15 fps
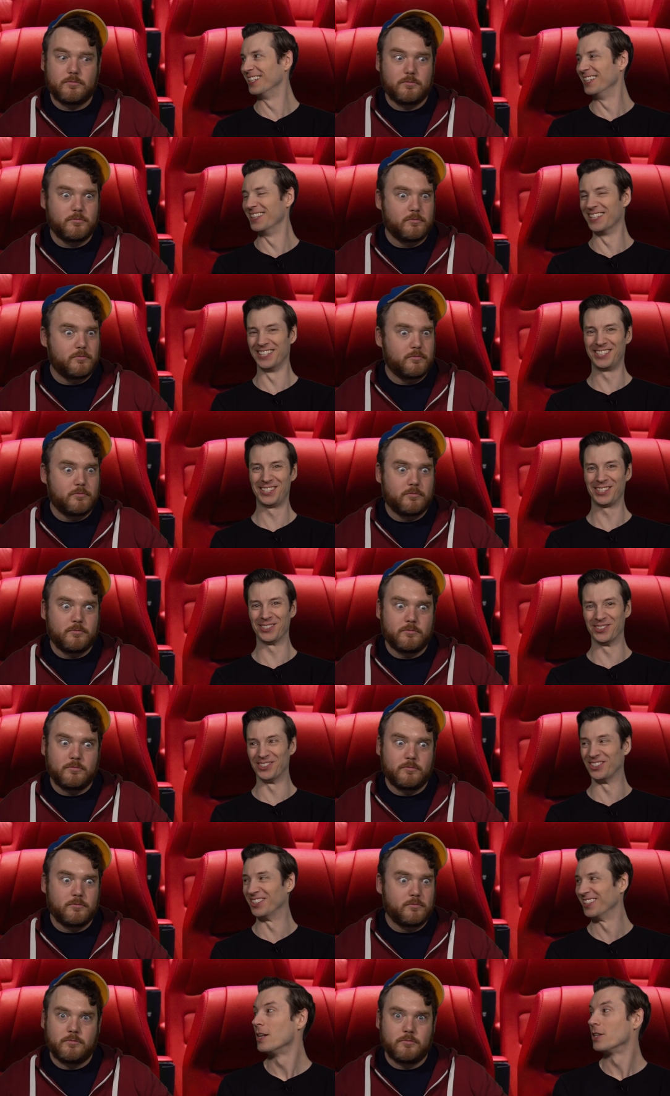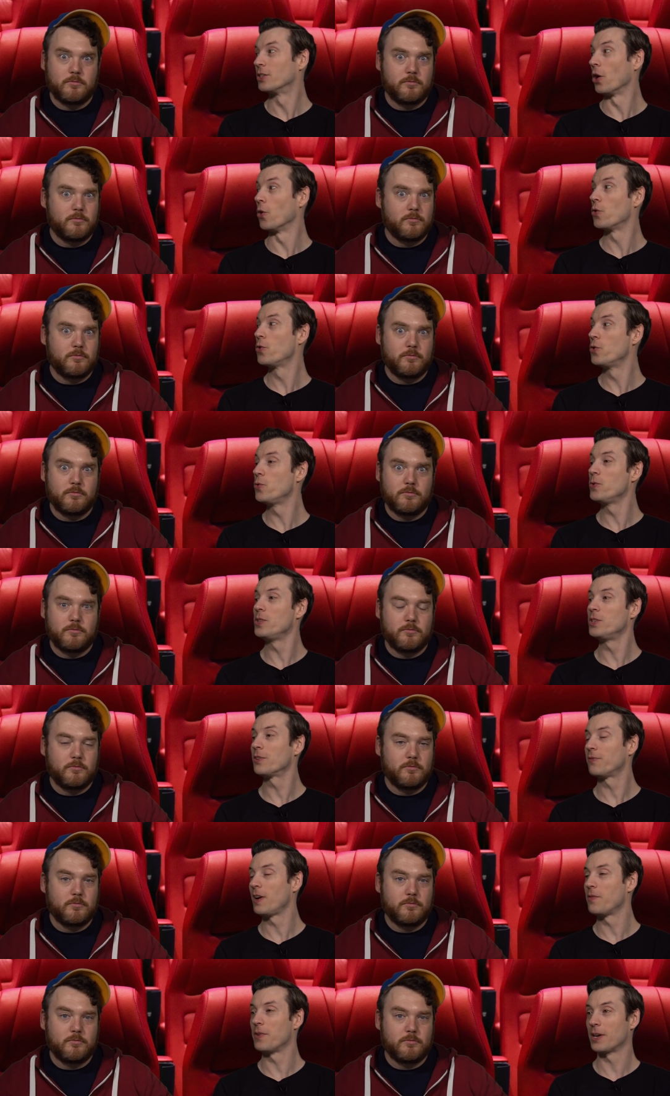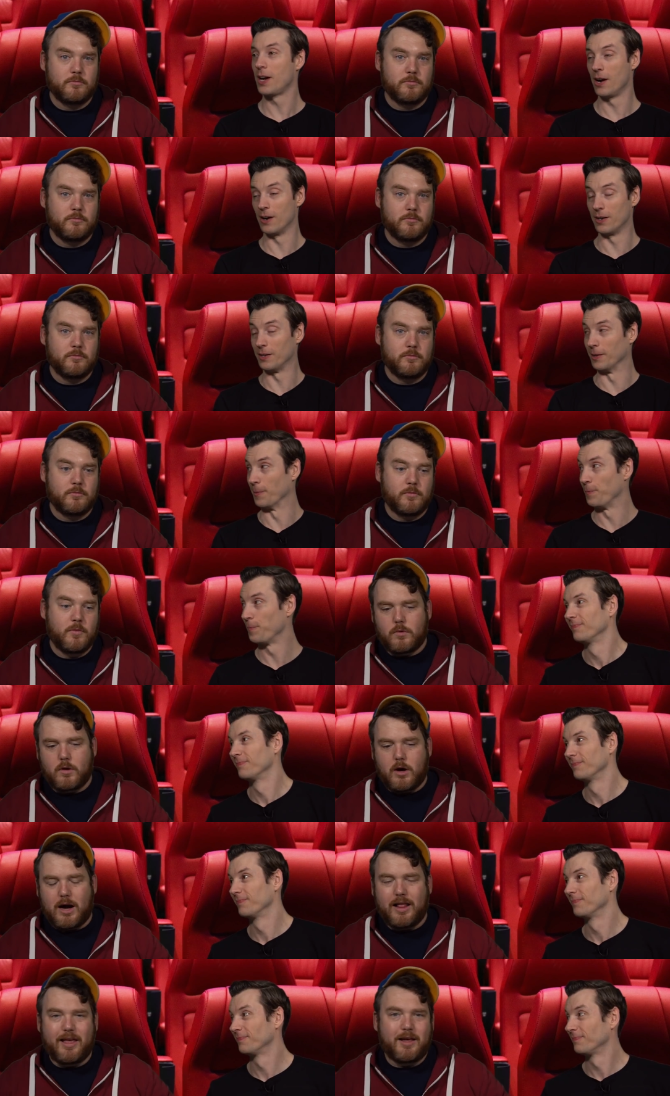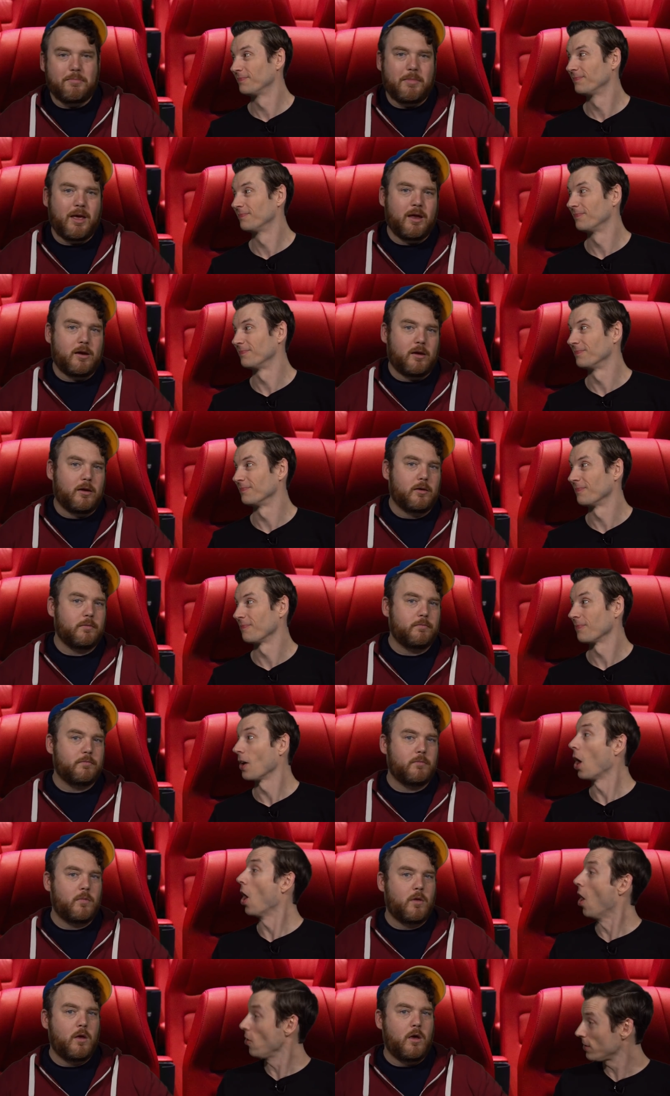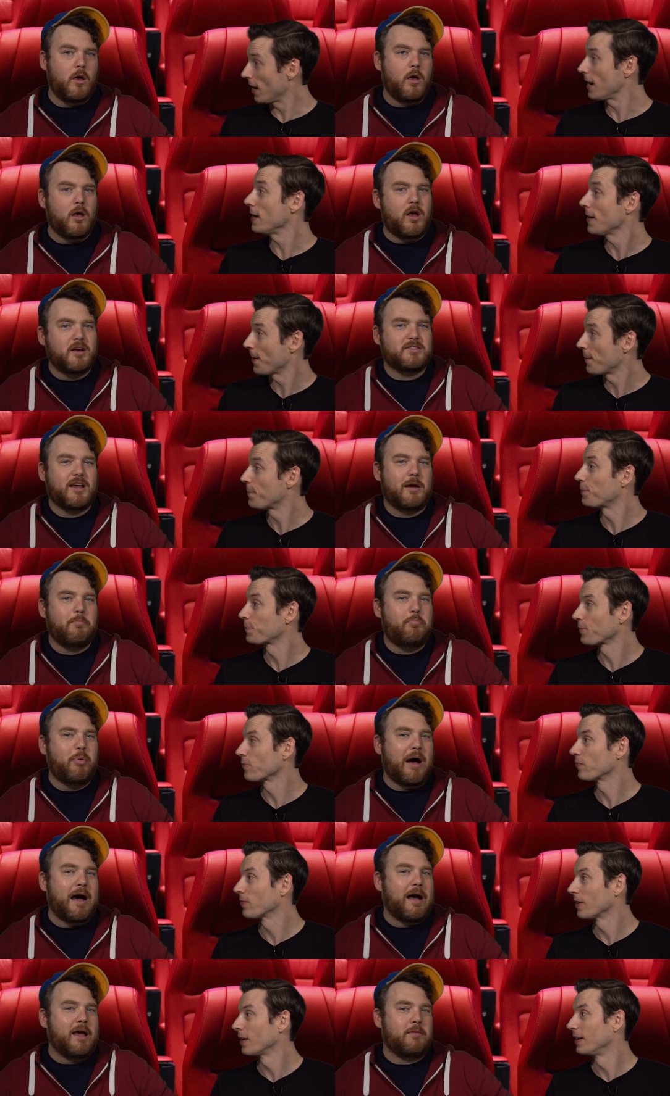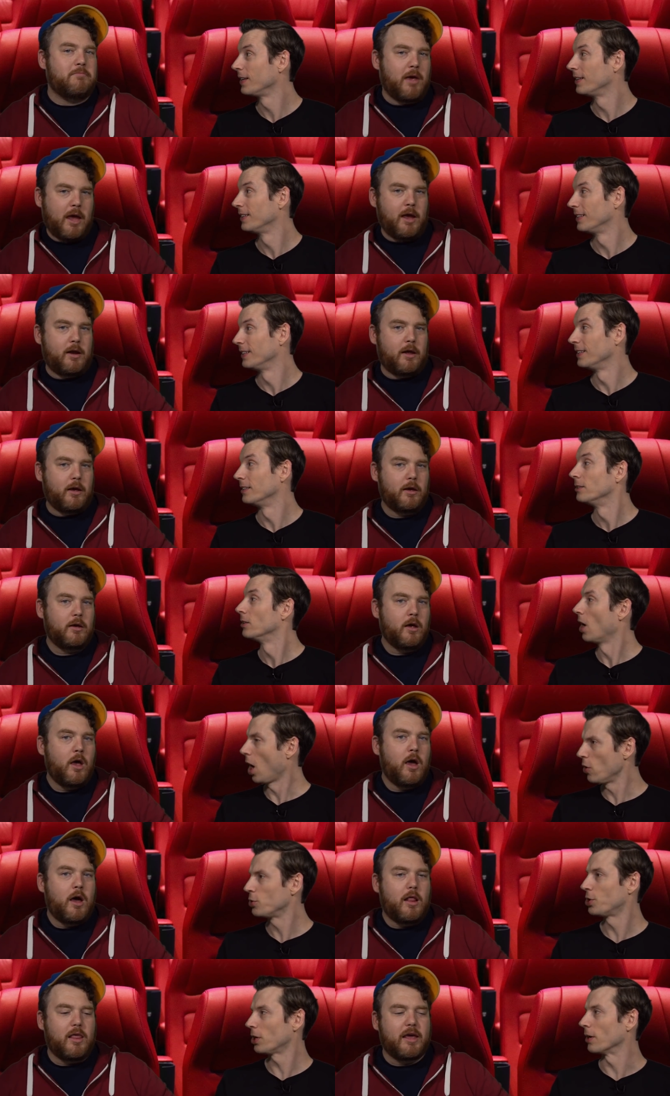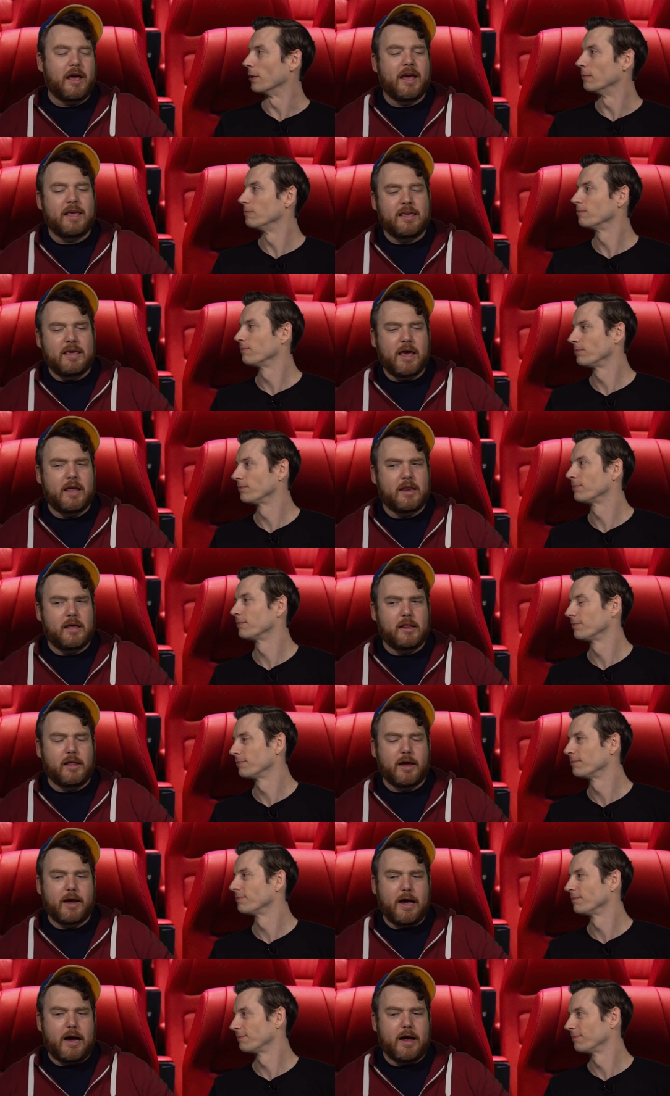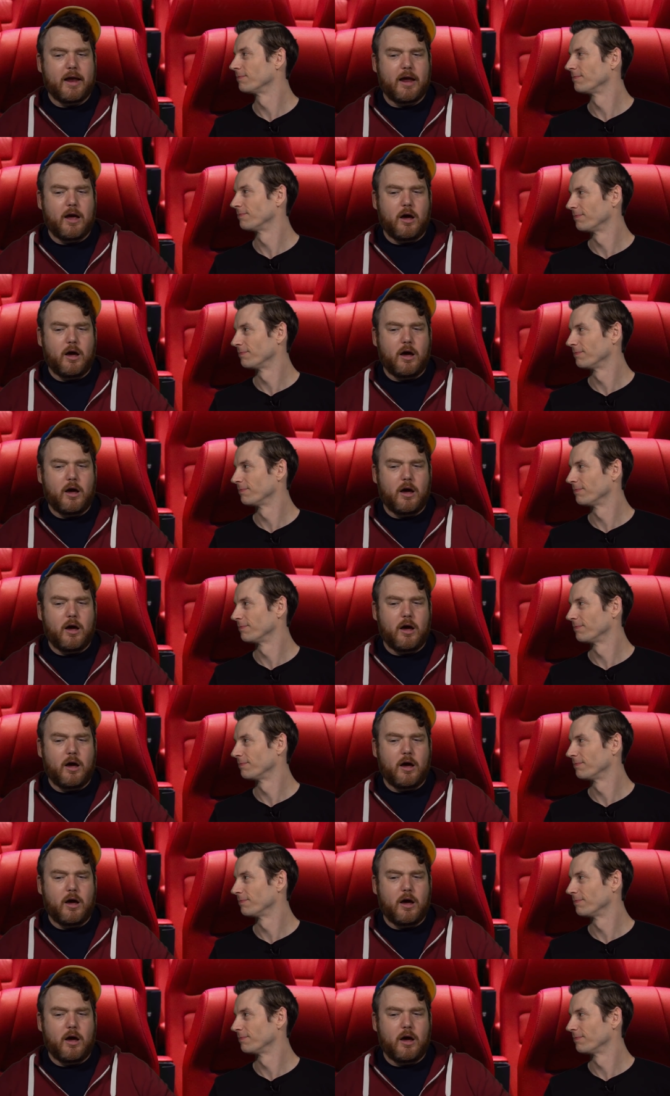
Speaker 1: in the school. So, who is your favorite character?
Speaker 2: I like Manny. Okay. Because I buy Manny. Oh, sure. Like, I get it. Like, I